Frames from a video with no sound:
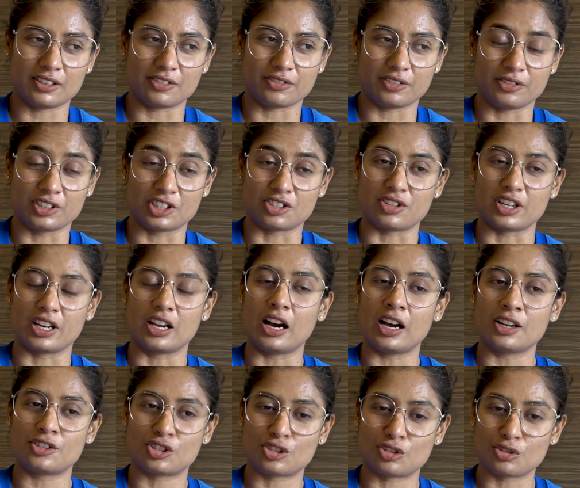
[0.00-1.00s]
with
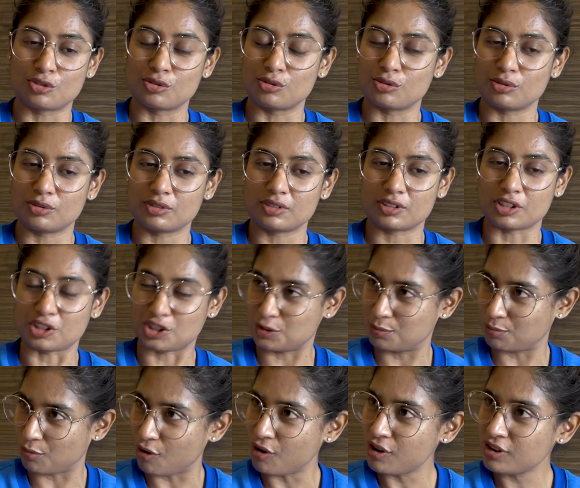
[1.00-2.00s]
regards to the
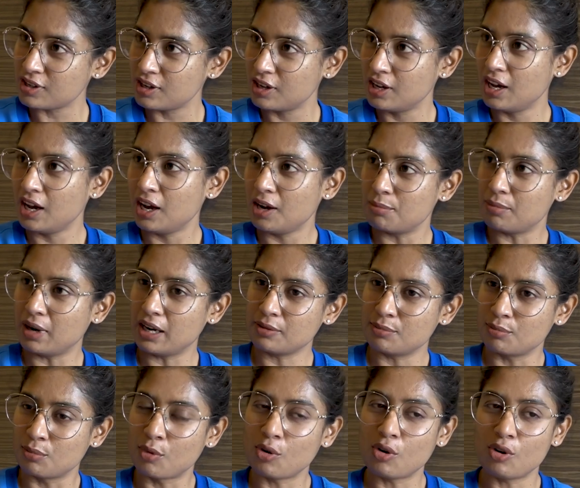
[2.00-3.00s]
sport, but
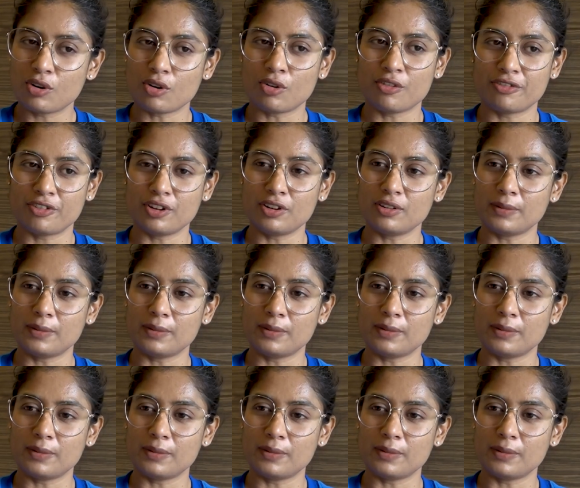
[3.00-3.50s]
more of